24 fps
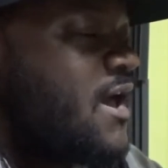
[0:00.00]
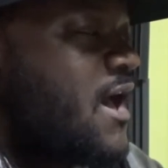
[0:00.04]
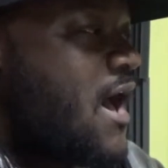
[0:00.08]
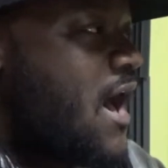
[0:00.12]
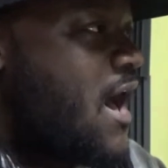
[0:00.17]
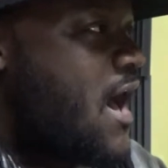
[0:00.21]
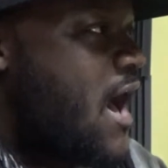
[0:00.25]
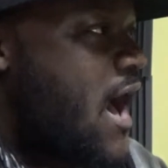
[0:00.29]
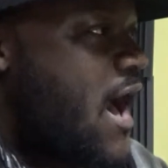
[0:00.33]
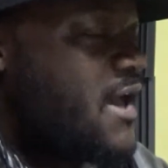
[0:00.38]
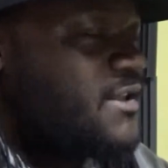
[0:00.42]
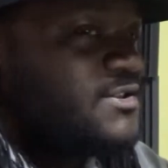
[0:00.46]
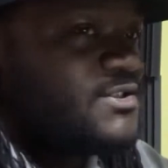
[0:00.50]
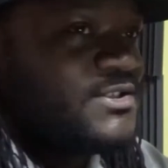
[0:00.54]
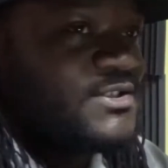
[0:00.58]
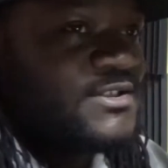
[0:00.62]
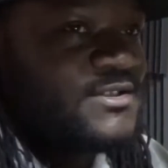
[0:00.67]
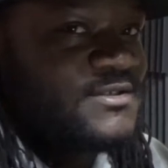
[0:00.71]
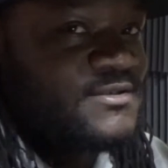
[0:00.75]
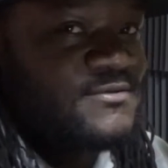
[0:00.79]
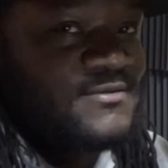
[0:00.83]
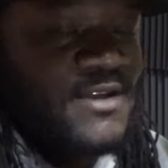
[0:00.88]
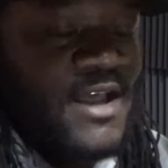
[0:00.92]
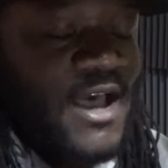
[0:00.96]
I
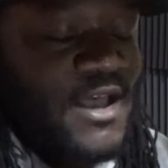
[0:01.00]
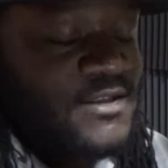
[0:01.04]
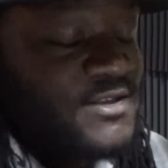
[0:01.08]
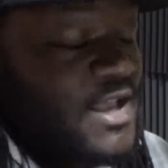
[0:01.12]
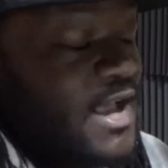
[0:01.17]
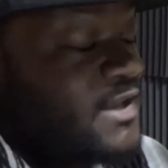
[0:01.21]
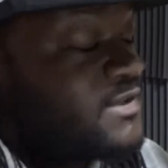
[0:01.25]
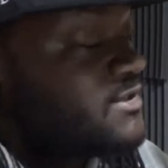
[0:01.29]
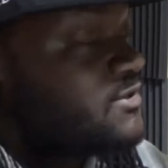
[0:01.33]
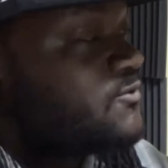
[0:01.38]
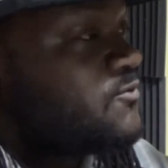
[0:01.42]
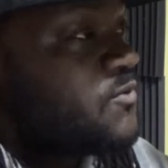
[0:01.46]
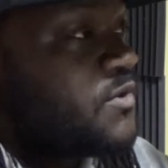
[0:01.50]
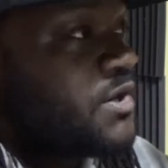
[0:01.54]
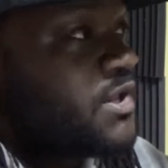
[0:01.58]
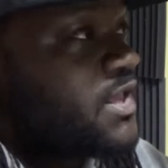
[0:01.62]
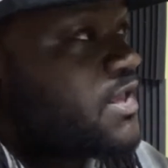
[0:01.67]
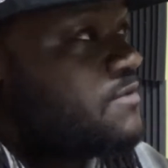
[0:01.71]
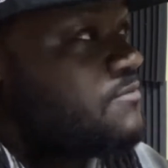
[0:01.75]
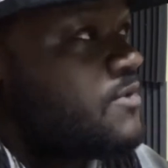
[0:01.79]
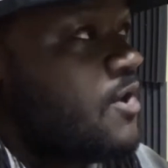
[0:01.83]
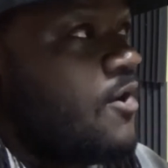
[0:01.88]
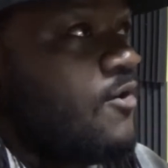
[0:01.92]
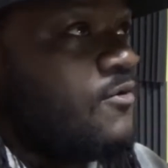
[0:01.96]
just want to
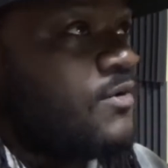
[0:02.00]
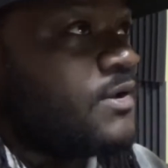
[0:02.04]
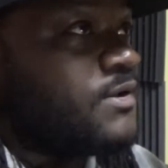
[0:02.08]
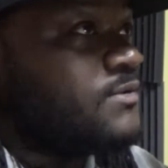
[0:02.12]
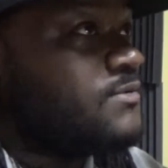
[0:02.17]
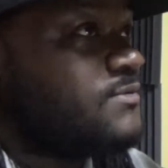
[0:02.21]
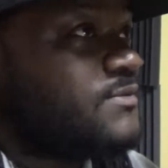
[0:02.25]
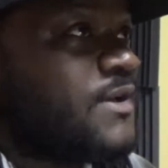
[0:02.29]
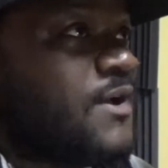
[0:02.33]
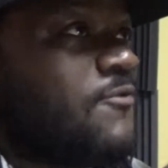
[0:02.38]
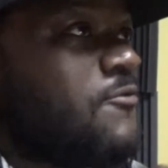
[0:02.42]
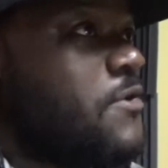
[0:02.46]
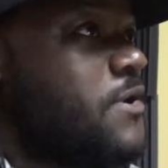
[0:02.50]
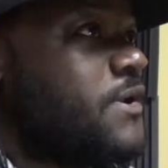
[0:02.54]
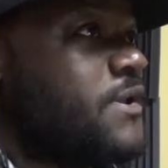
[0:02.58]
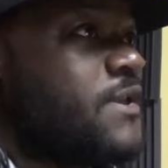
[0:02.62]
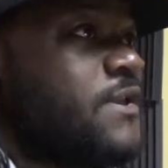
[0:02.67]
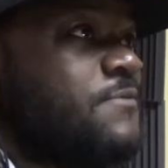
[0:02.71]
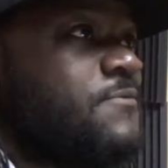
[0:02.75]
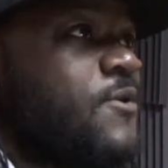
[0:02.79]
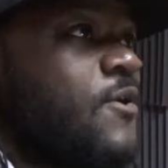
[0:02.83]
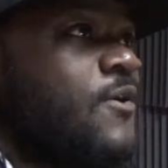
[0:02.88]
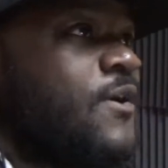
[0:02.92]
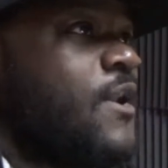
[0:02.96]
keep going. I want to
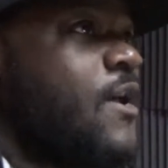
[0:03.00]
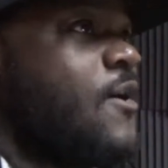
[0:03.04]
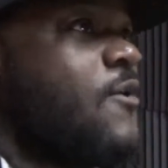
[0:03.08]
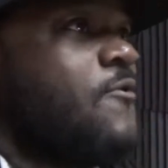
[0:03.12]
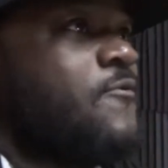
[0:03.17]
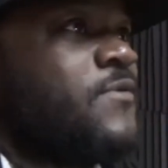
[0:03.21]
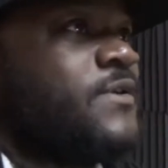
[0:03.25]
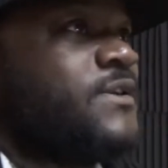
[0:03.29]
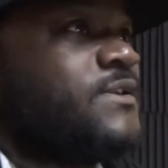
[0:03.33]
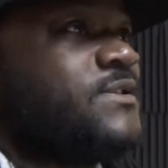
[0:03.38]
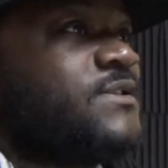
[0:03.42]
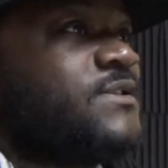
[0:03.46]
keep going. I don't want to